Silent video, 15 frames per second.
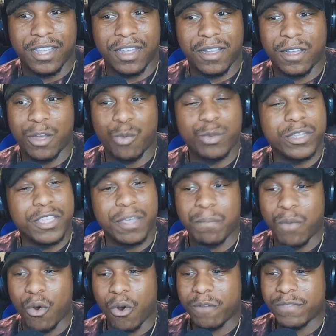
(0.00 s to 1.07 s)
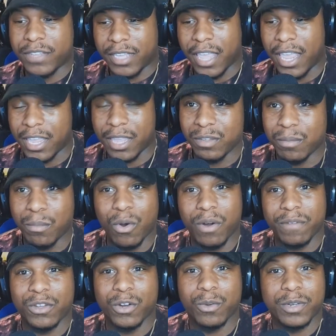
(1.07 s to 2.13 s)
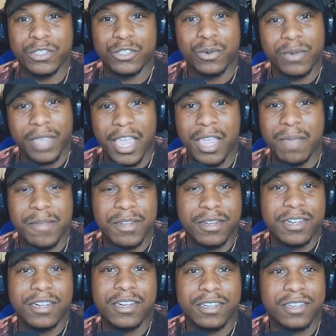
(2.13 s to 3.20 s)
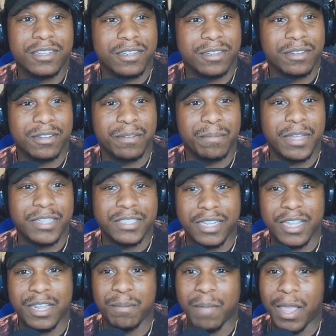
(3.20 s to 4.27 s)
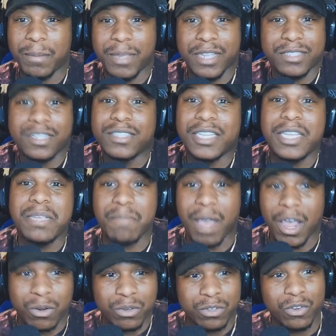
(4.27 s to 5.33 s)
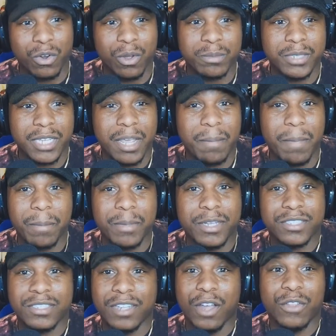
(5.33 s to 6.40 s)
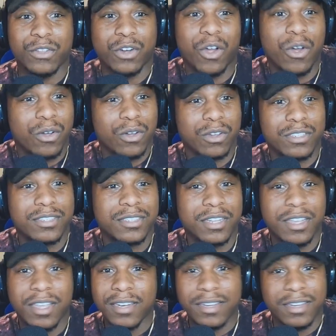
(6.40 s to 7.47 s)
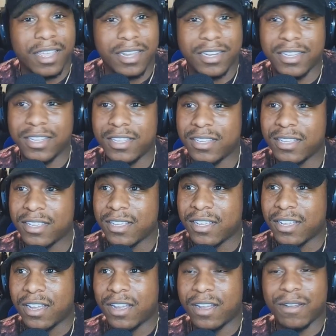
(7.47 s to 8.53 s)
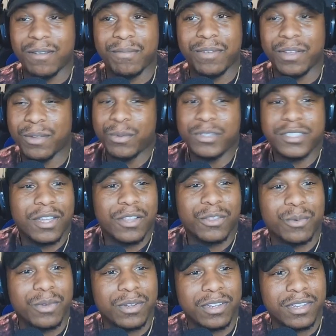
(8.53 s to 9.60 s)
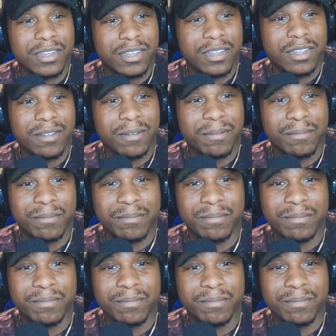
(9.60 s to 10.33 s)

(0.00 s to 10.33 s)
um, we get more of the game, more of the original game in there mixed in. Maybe it's a team battle. You know what I'm saying? Maybe it's the other Kongs. Diddy, uh, what's the other one? Um,